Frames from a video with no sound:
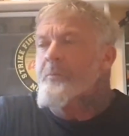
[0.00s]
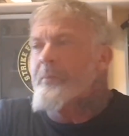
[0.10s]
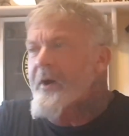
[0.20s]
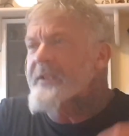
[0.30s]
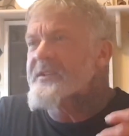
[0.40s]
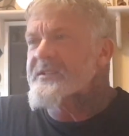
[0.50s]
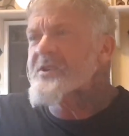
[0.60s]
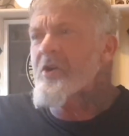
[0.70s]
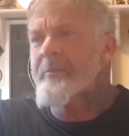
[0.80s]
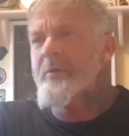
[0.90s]
by the
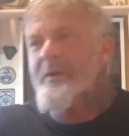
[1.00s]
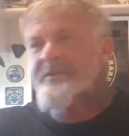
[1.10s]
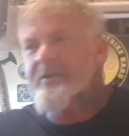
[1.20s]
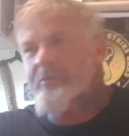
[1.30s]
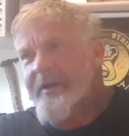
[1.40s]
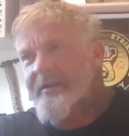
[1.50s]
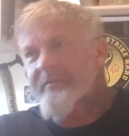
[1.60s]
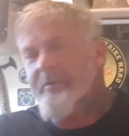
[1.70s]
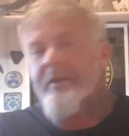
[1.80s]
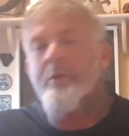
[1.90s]
time you went to grade
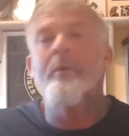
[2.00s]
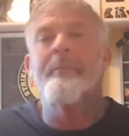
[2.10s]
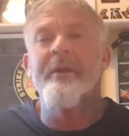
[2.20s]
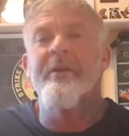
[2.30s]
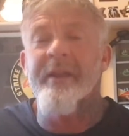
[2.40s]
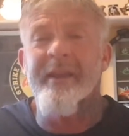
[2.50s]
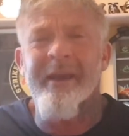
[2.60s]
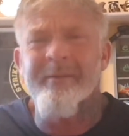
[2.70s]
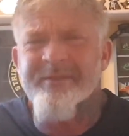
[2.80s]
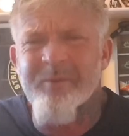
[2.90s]
3, you would be learning
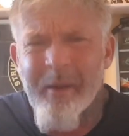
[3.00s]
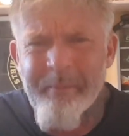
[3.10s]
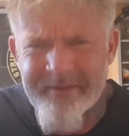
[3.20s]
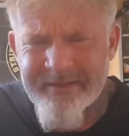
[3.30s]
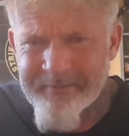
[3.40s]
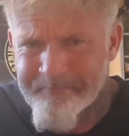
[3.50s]
counter weapons.